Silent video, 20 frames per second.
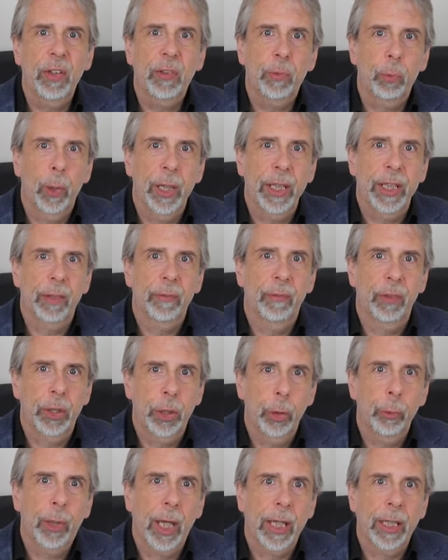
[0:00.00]
This week,
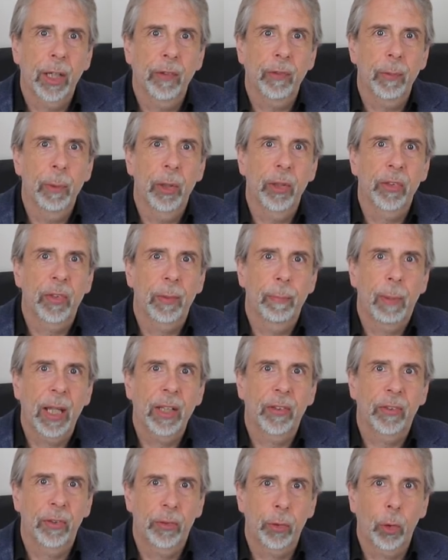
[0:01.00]
the UK government
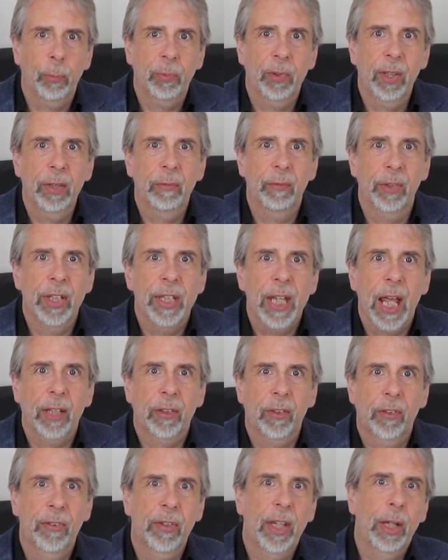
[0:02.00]
debates adopting the
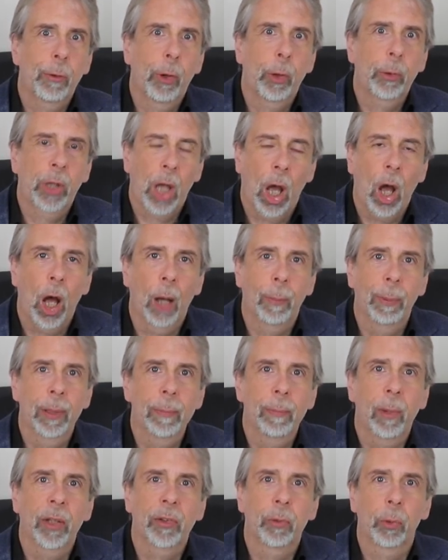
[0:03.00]
net zero
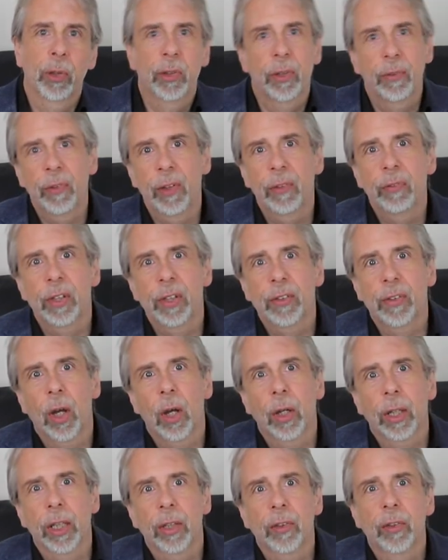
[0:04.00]
carbon by 2050
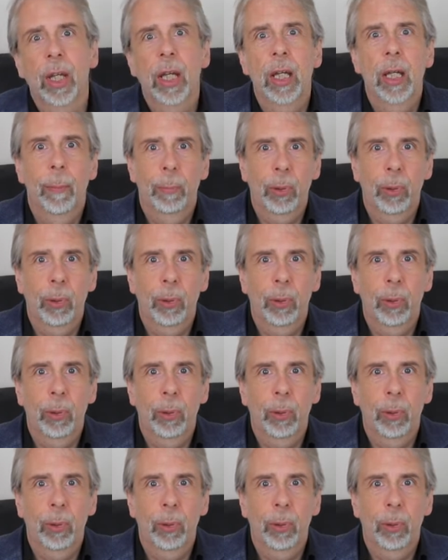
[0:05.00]
target,